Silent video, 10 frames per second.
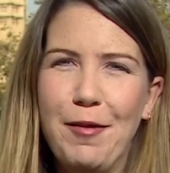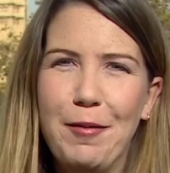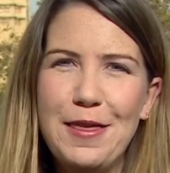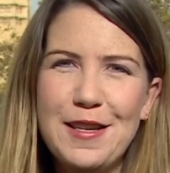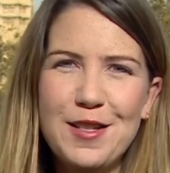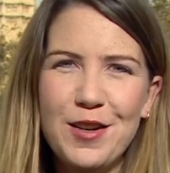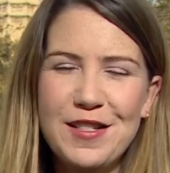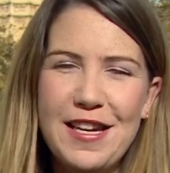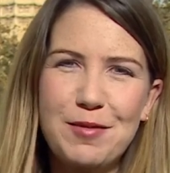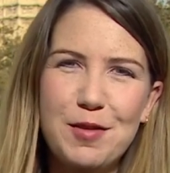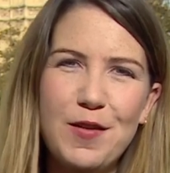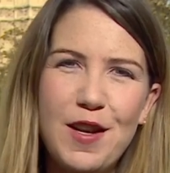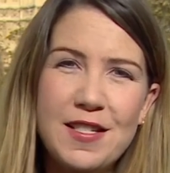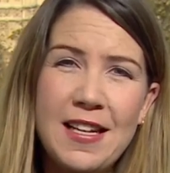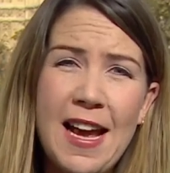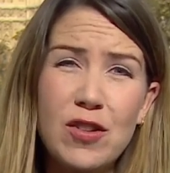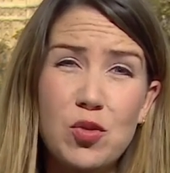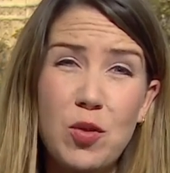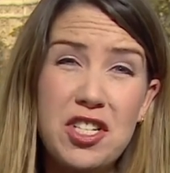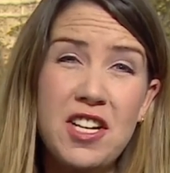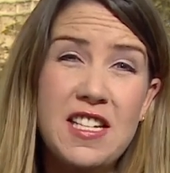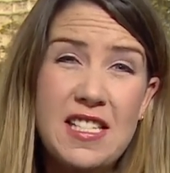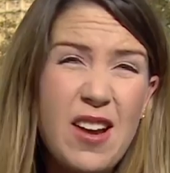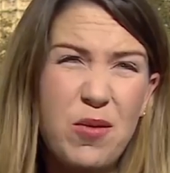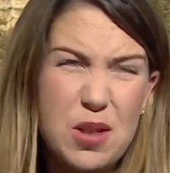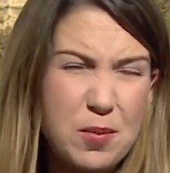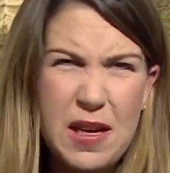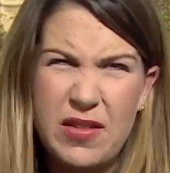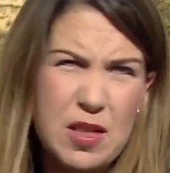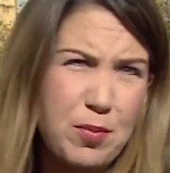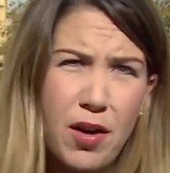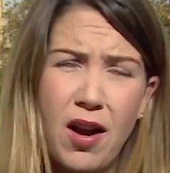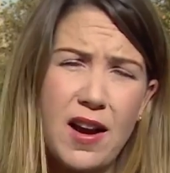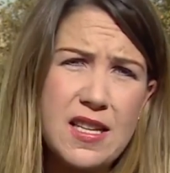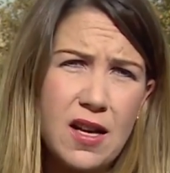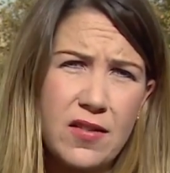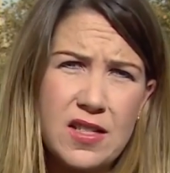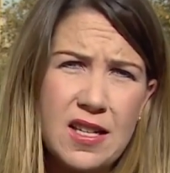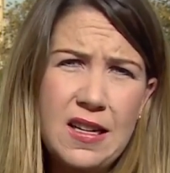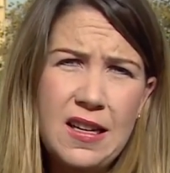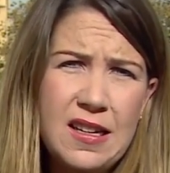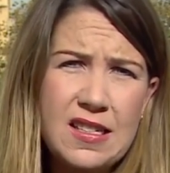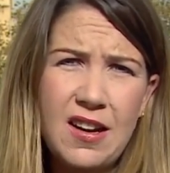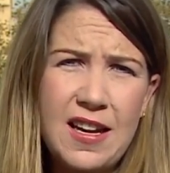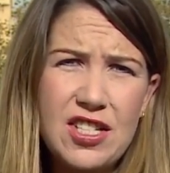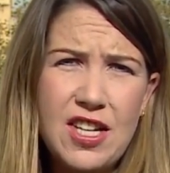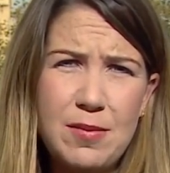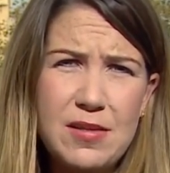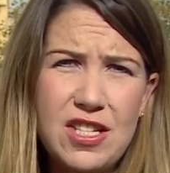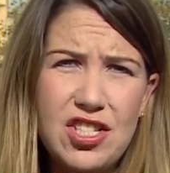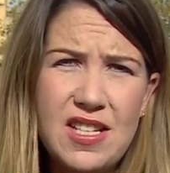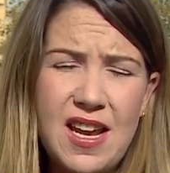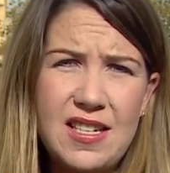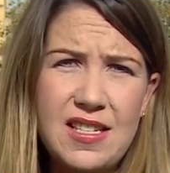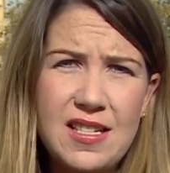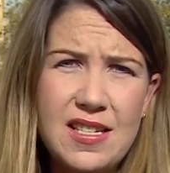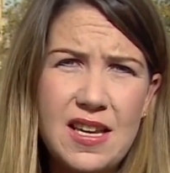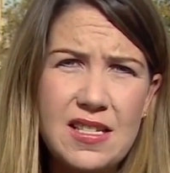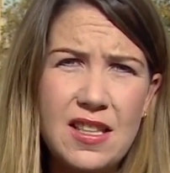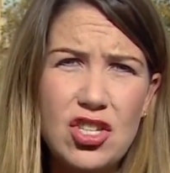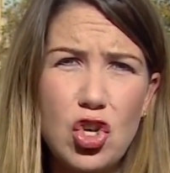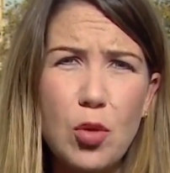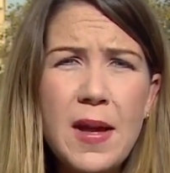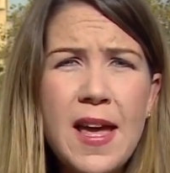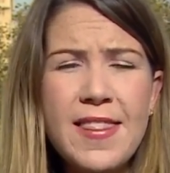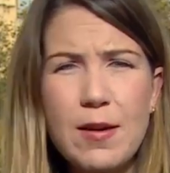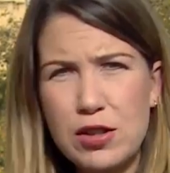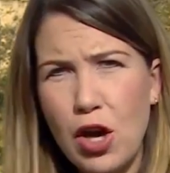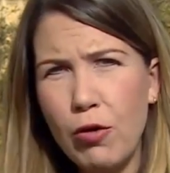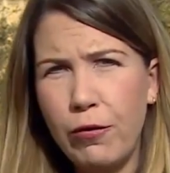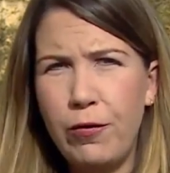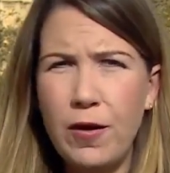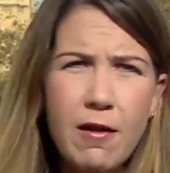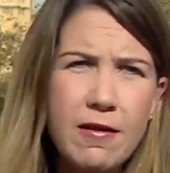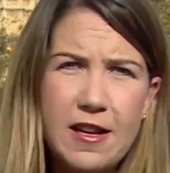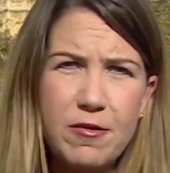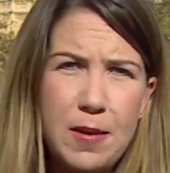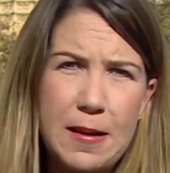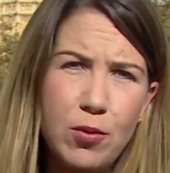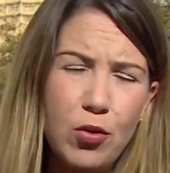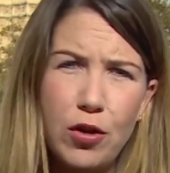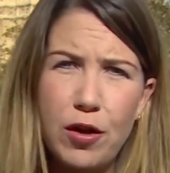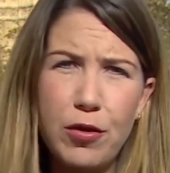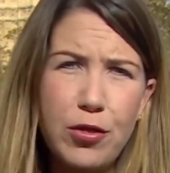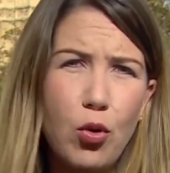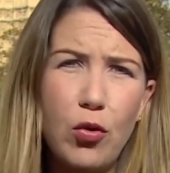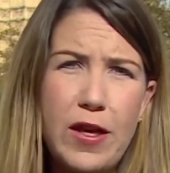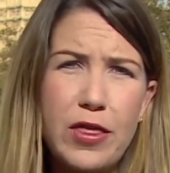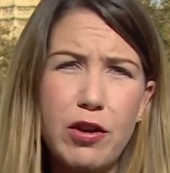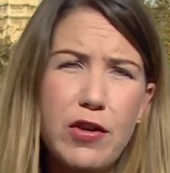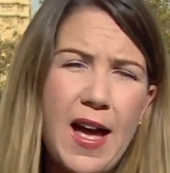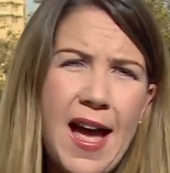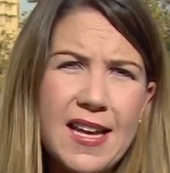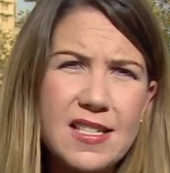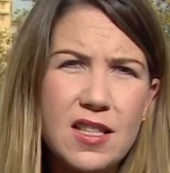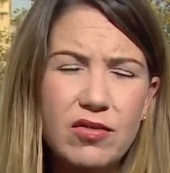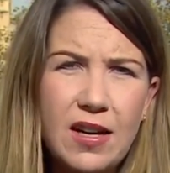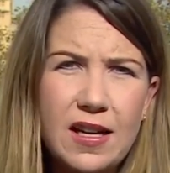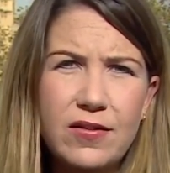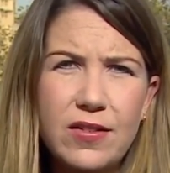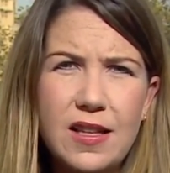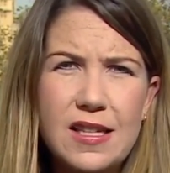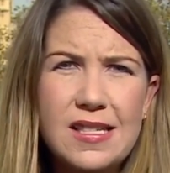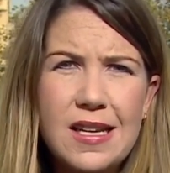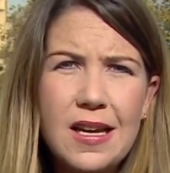when this contest was first announced, which in itself was a bit of a surprise after Diane James did just 18 days in the job, there was a whole flurry of people that thought they'd throw their hat in the ring for this